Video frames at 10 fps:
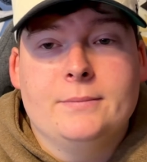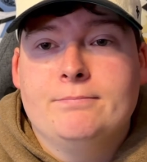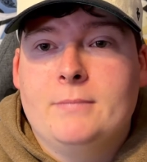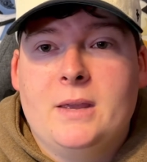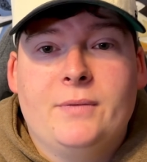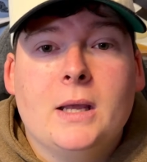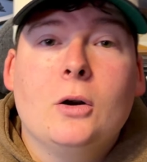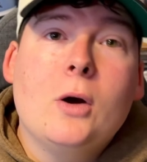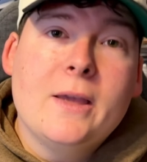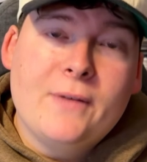if
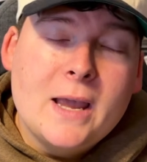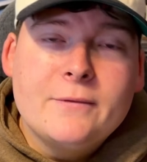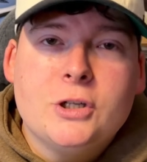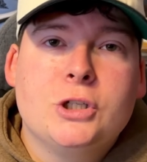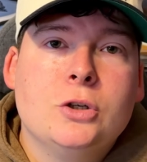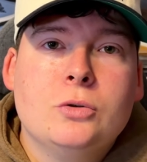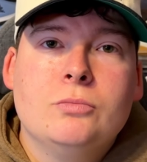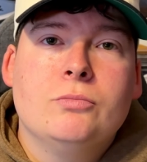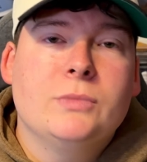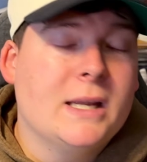I have a
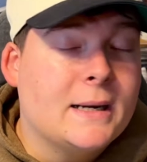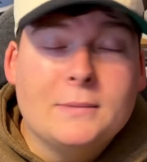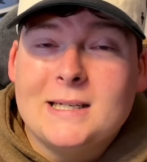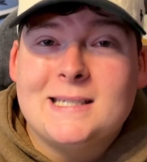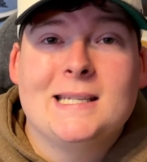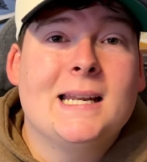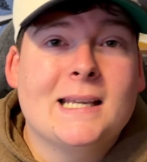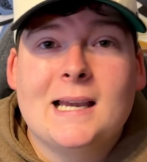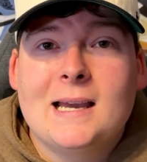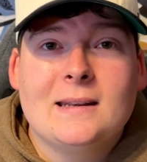shoe that I'm just
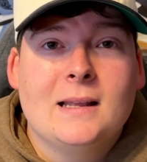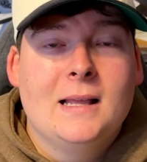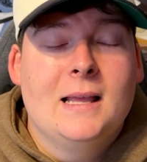sitting on